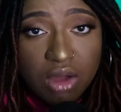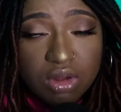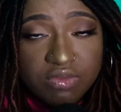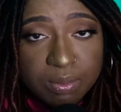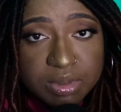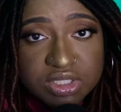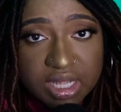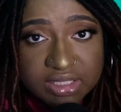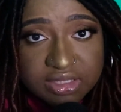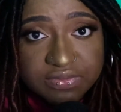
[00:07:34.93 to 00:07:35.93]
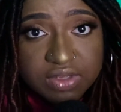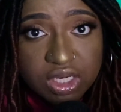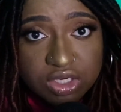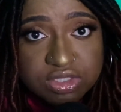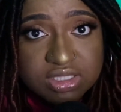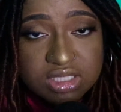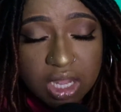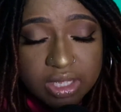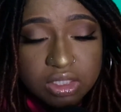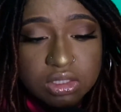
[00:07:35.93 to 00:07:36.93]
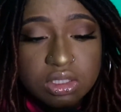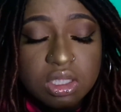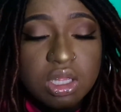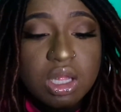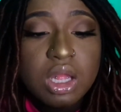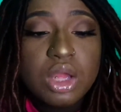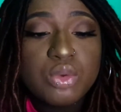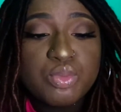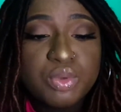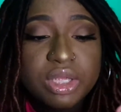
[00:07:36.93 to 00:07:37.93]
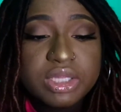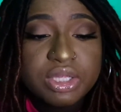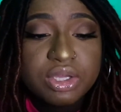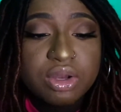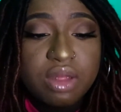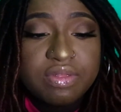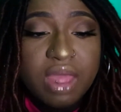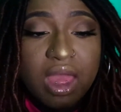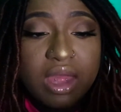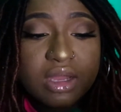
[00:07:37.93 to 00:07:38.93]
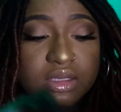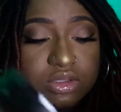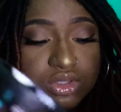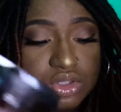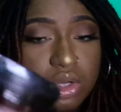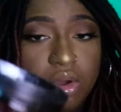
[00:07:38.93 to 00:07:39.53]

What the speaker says: out of a protective hairstyle. Really good on that. So